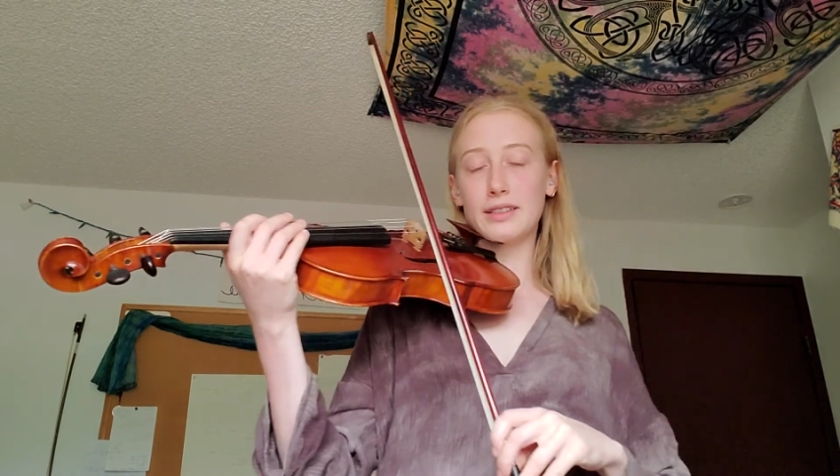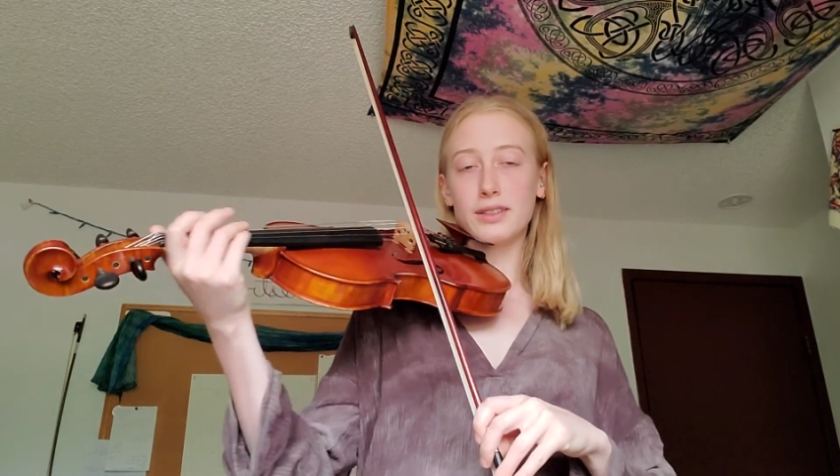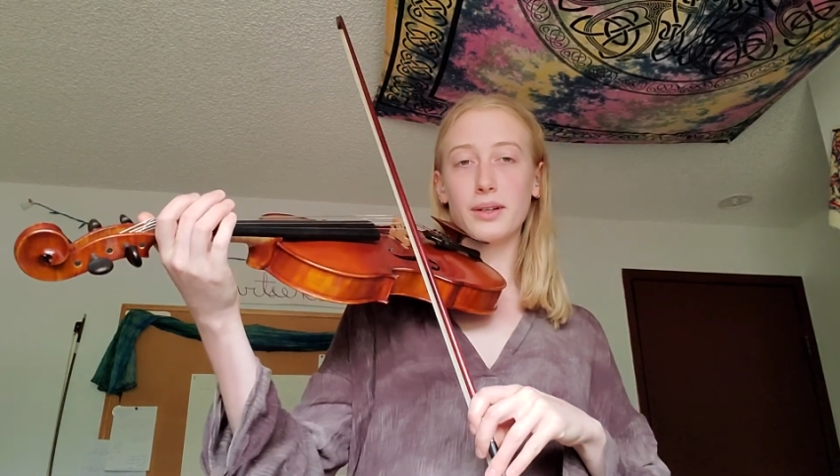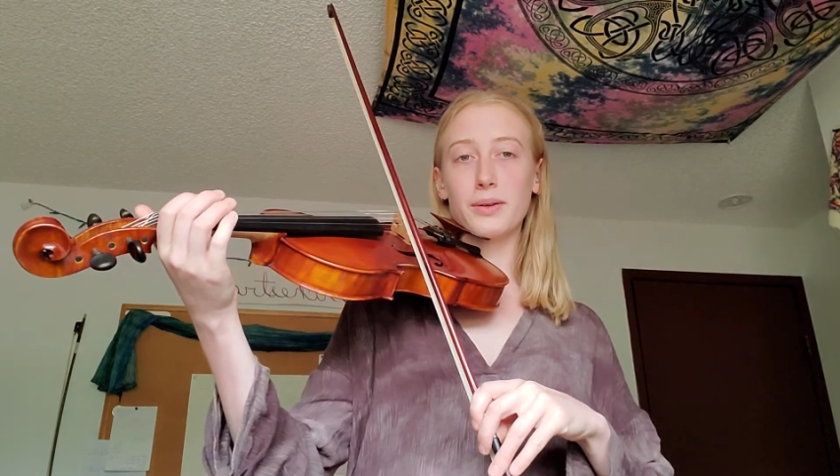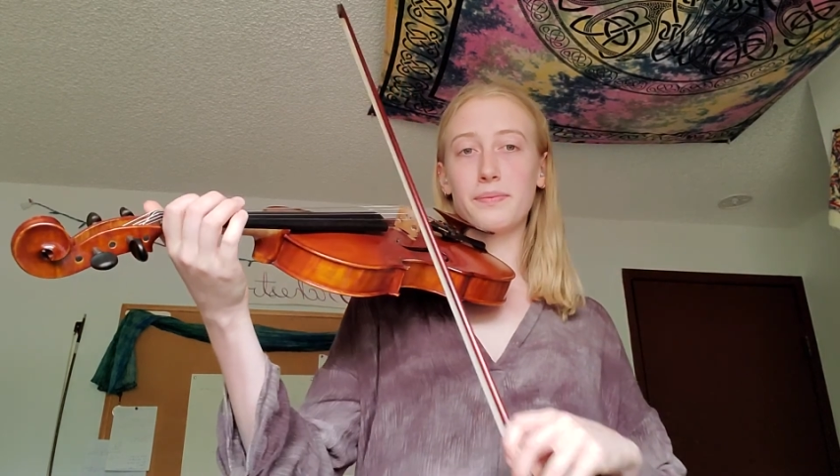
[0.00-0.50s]

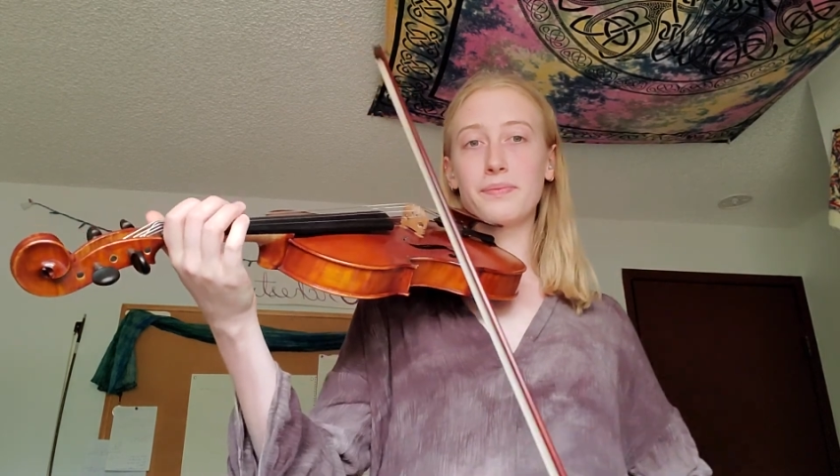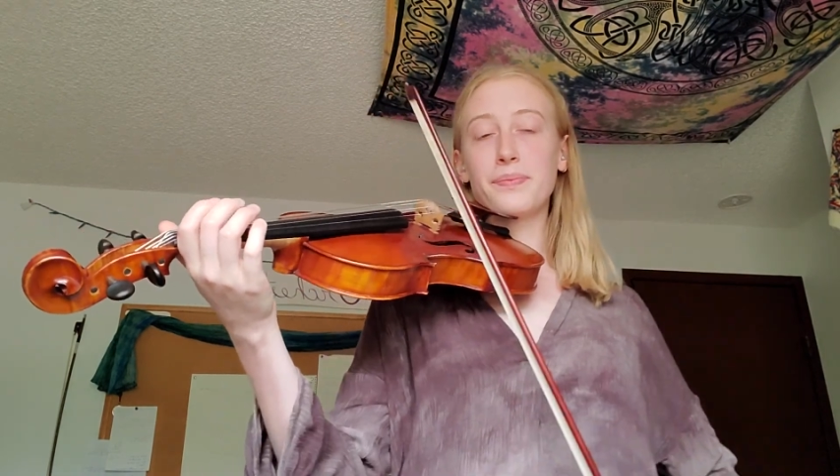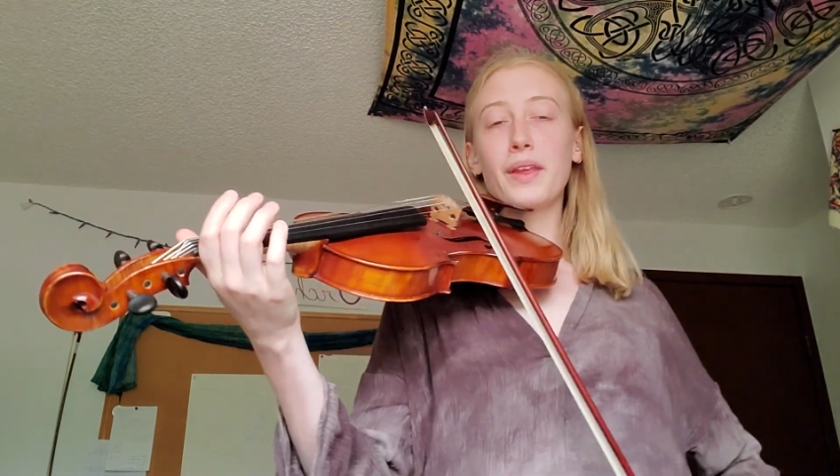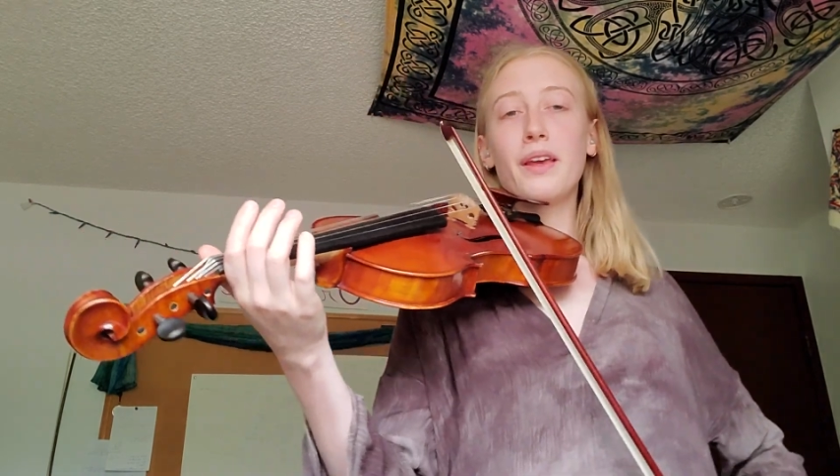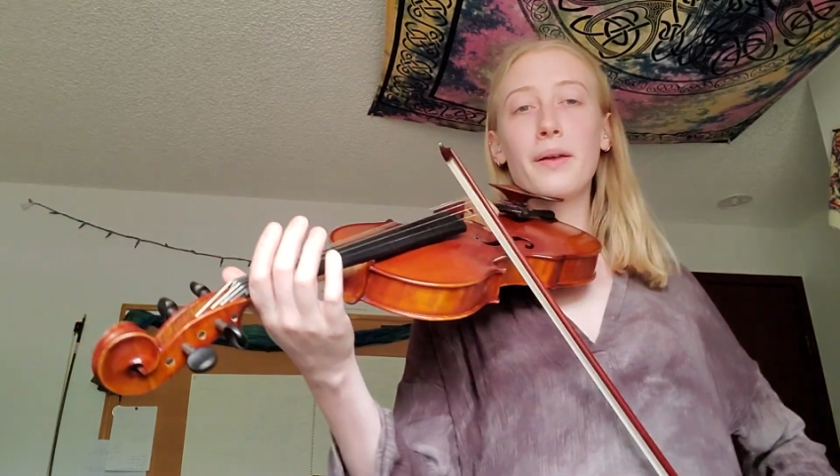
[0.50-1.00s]
So
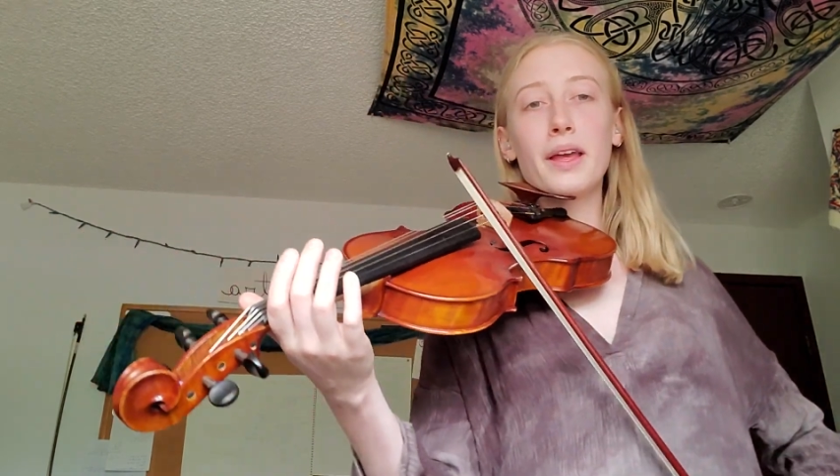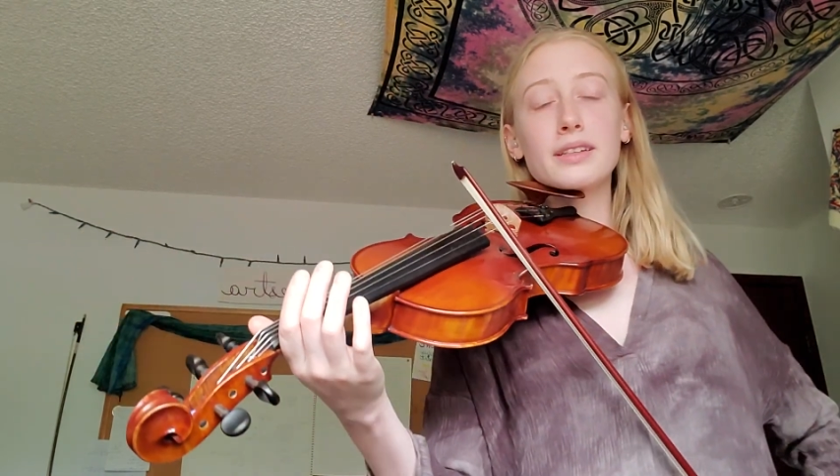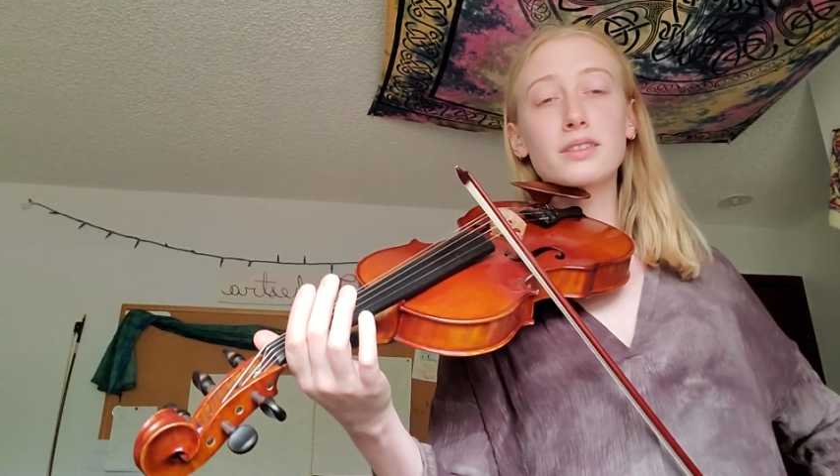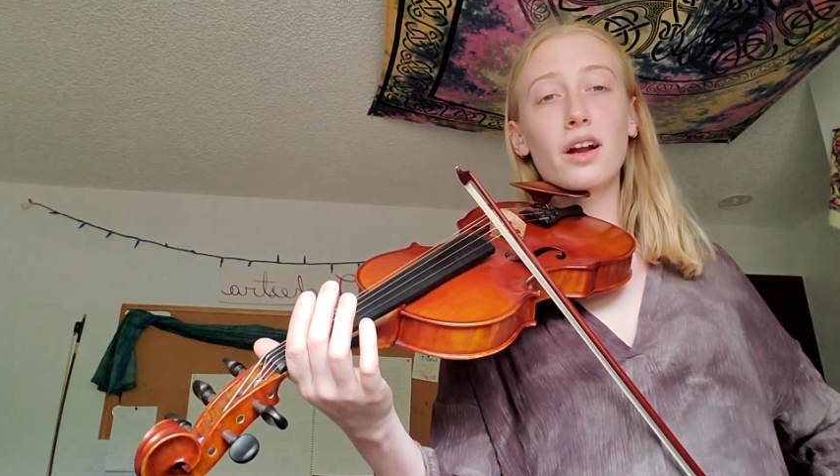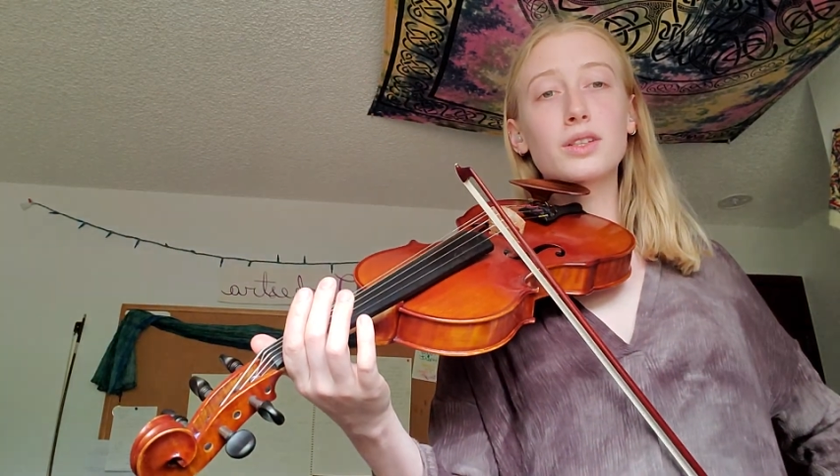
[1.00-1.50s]

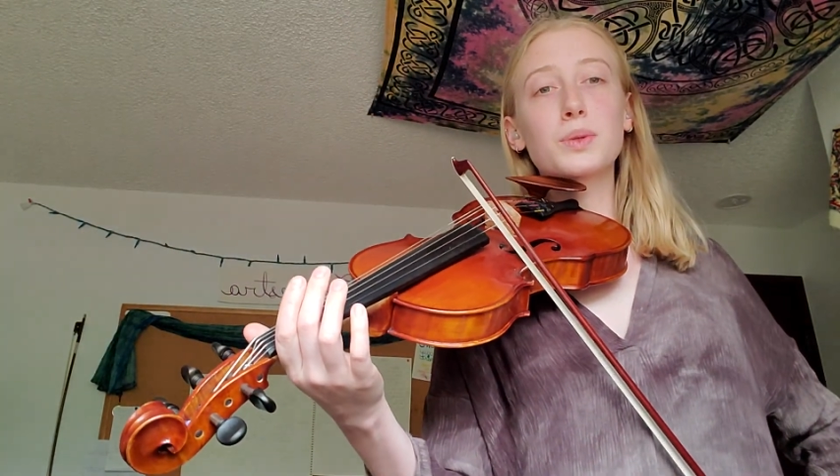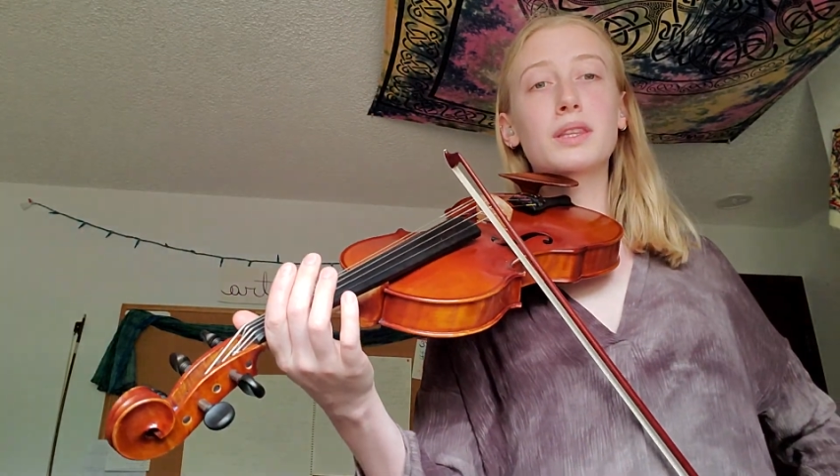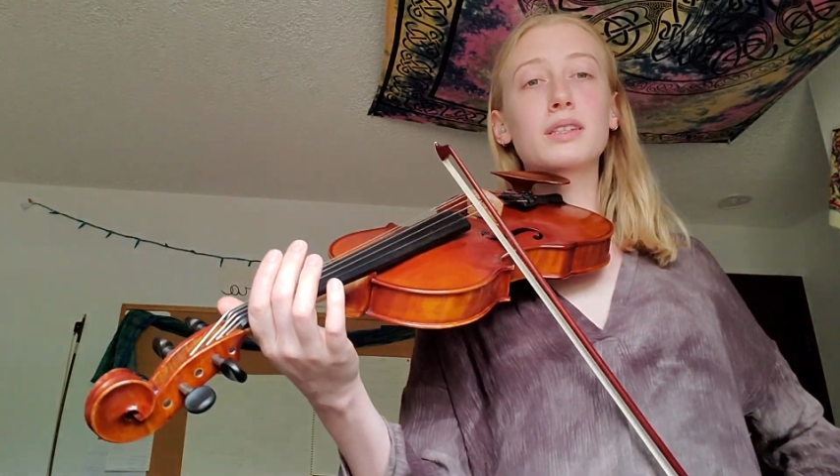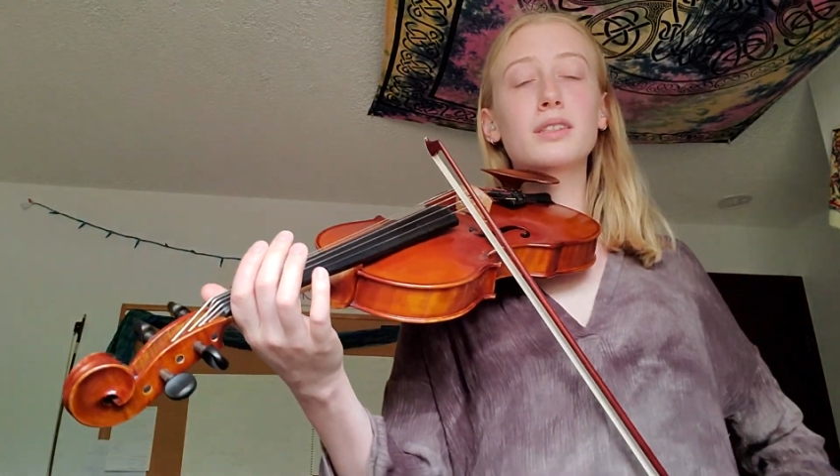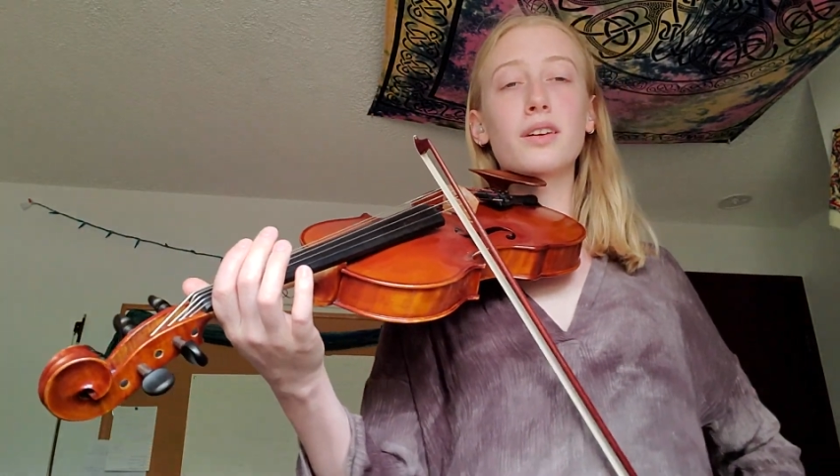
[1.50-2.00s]
starts with
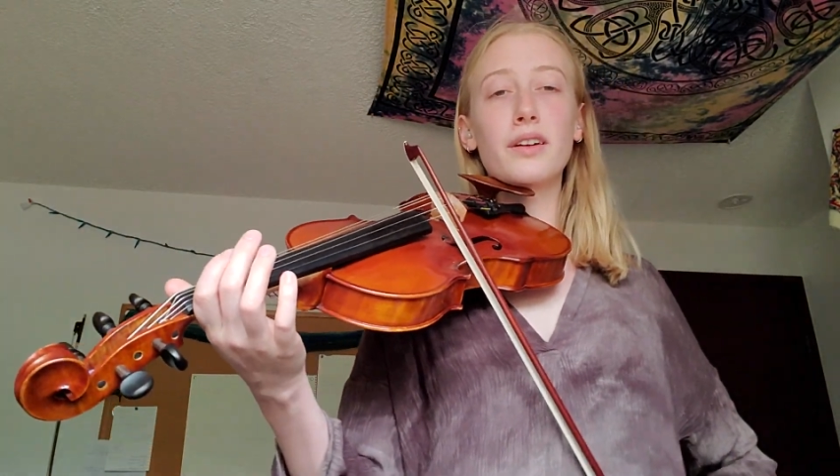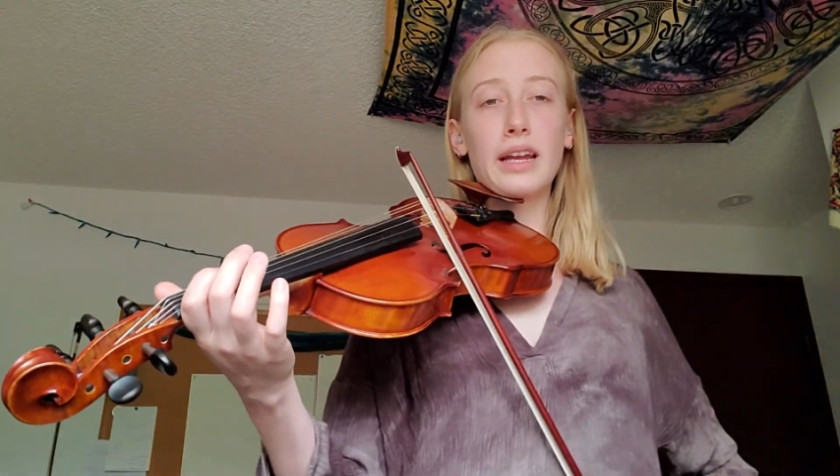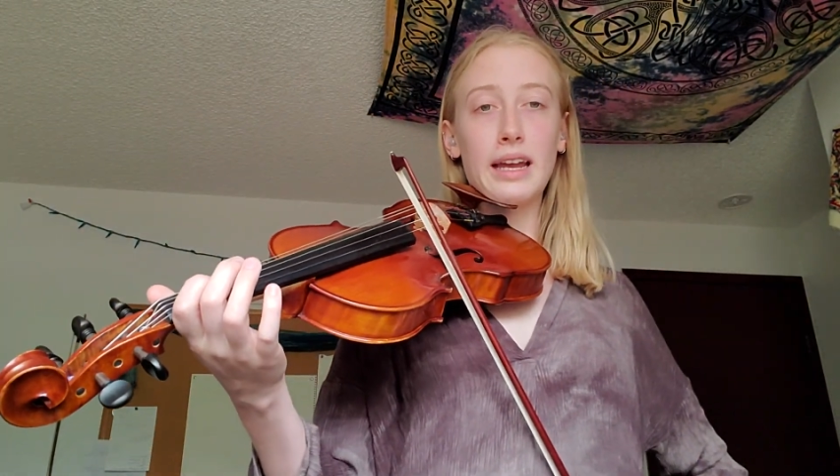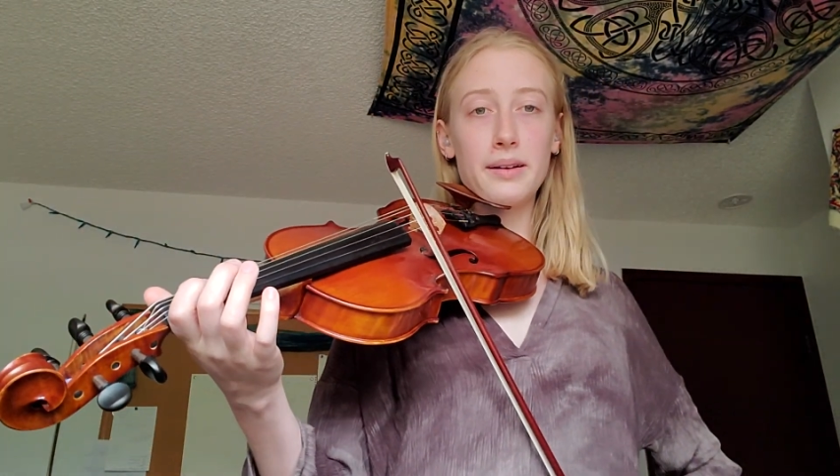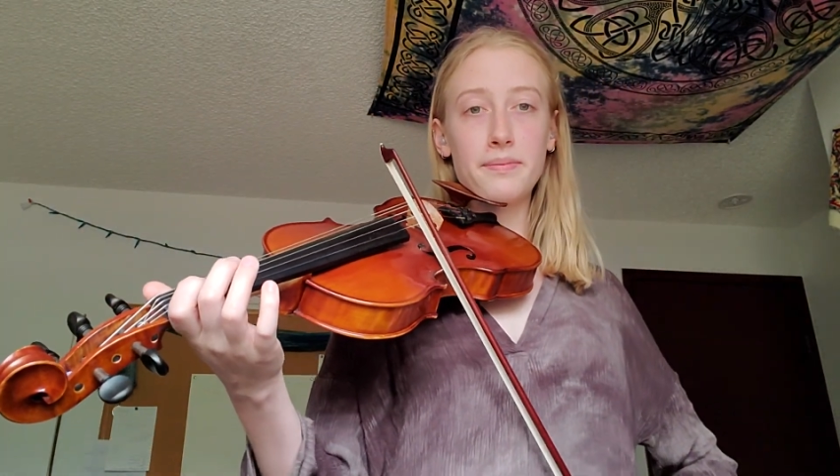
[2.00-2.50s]
this slur again.